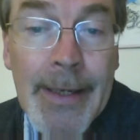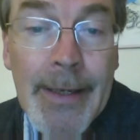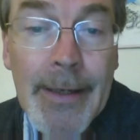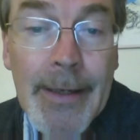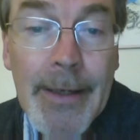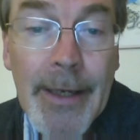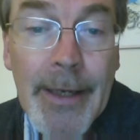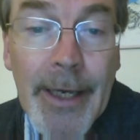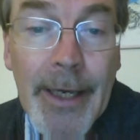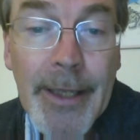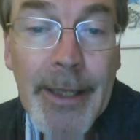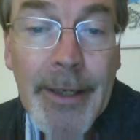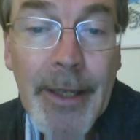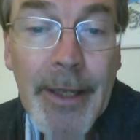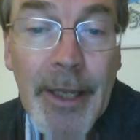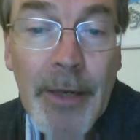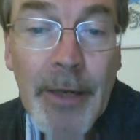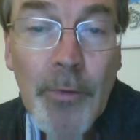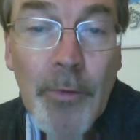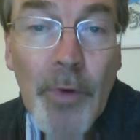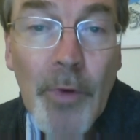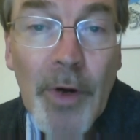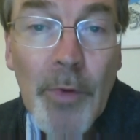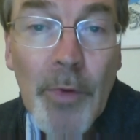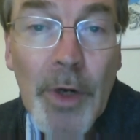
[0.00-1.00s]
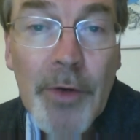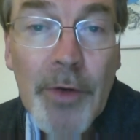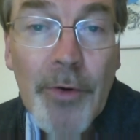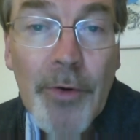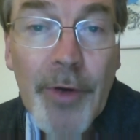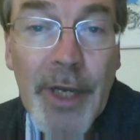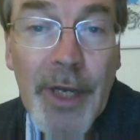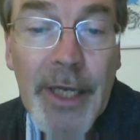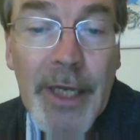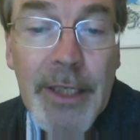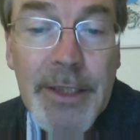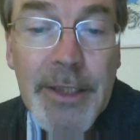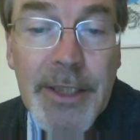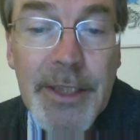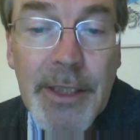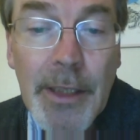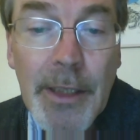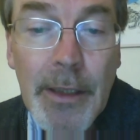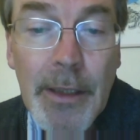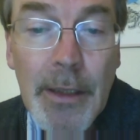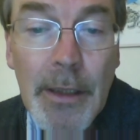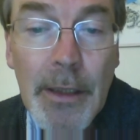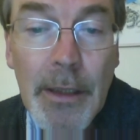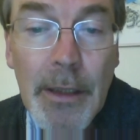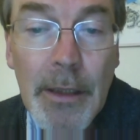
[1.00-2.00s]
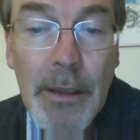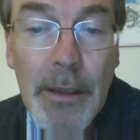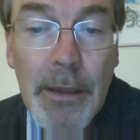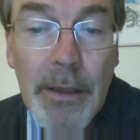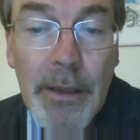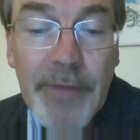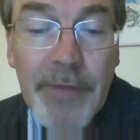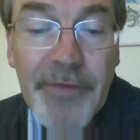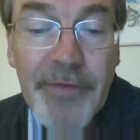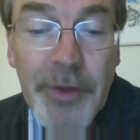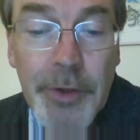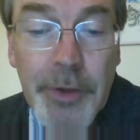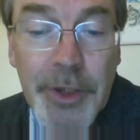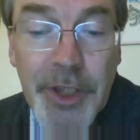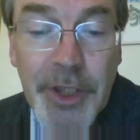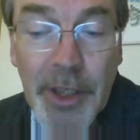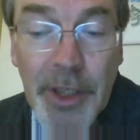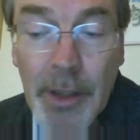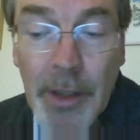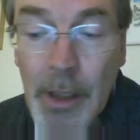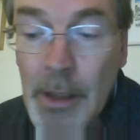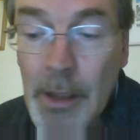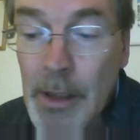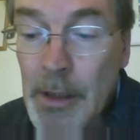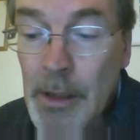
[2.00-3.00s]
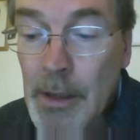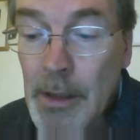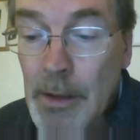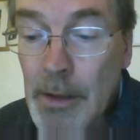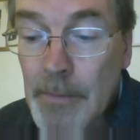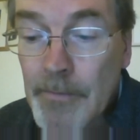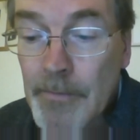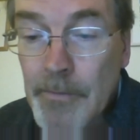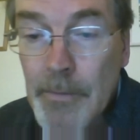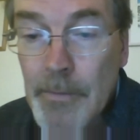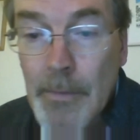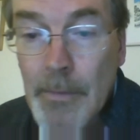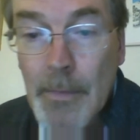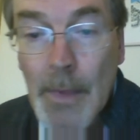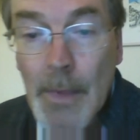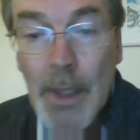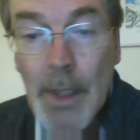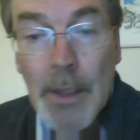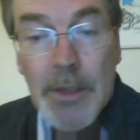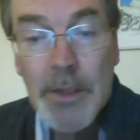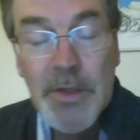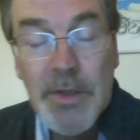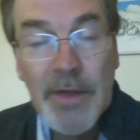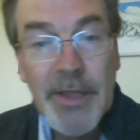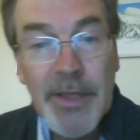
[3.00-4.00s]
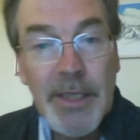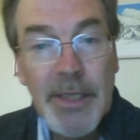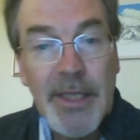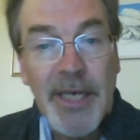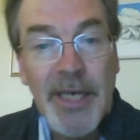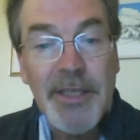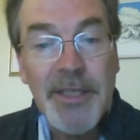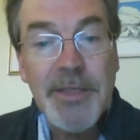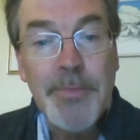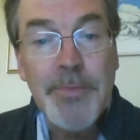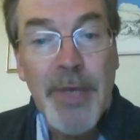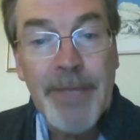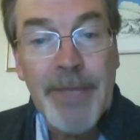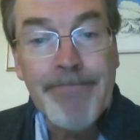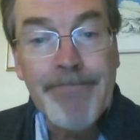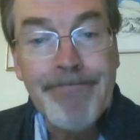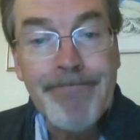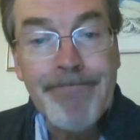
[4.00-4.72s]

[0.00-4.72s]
in where we're going into the future. So I think that's me.